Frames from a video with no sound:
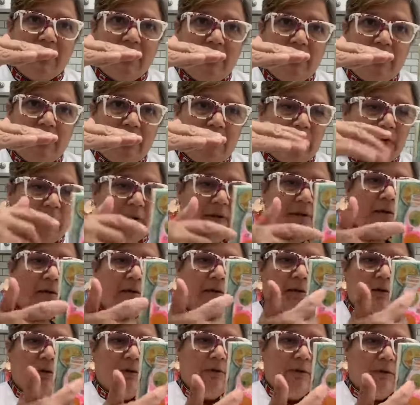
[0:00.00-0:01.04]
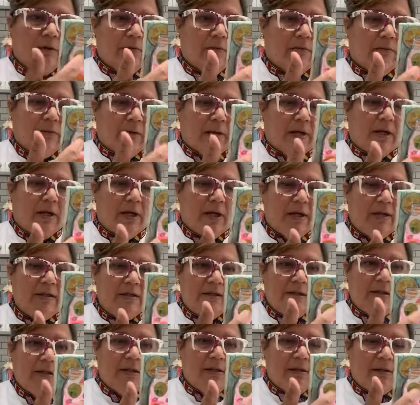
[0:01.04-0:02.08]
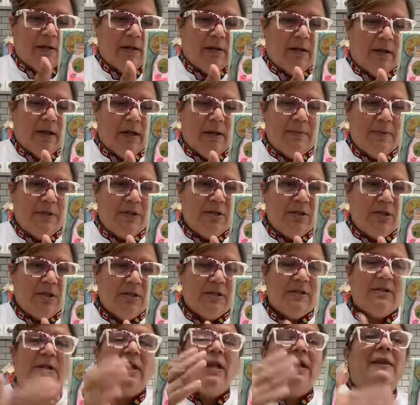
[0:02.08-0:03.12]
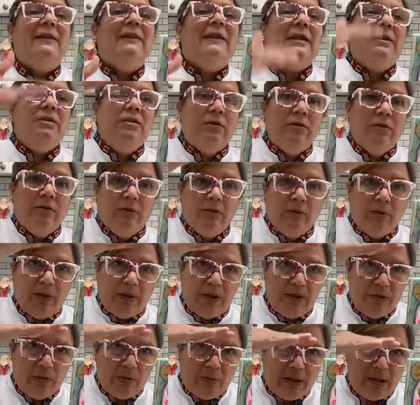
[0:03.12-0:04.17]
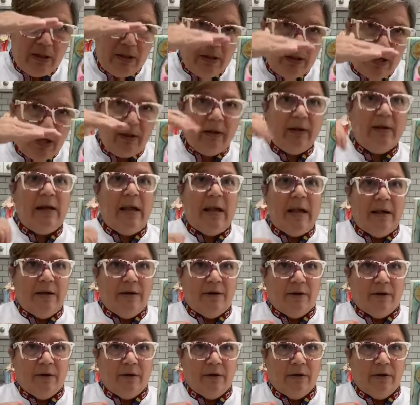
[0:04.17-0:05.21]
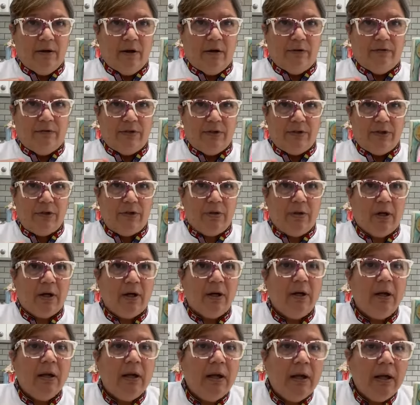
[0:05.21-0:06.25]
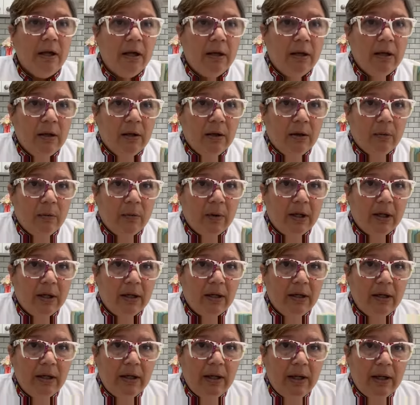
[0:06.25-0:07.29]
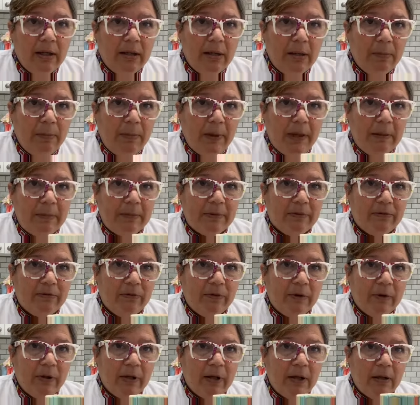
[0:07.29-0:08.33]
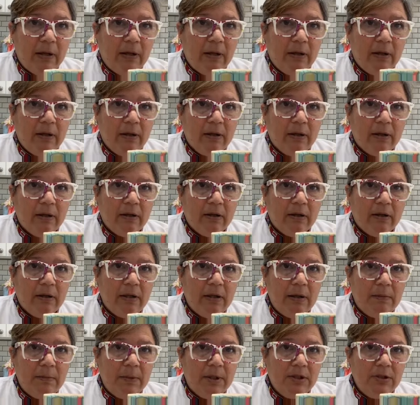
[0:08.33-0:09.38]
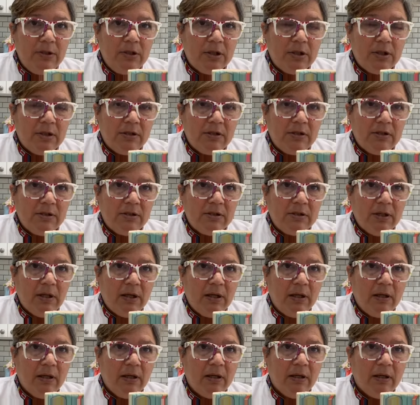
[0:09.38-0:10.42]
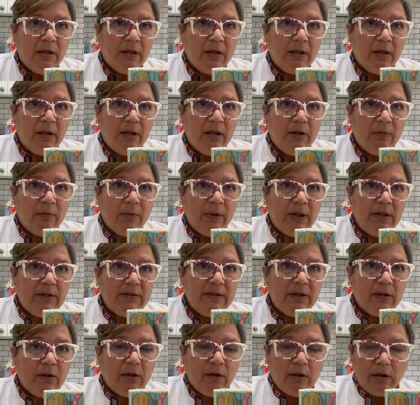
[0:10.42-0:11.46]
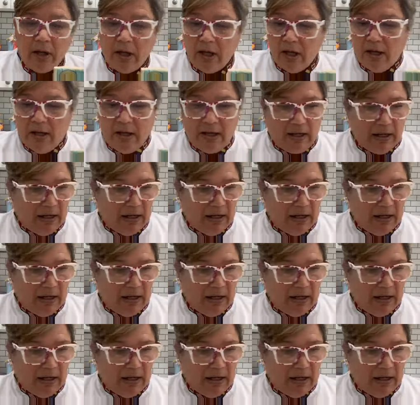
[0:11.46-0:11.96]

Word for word: icing your icing uh, images and then you want to do another layer of the sugar. Where can I get the paper for the images? And what is it called?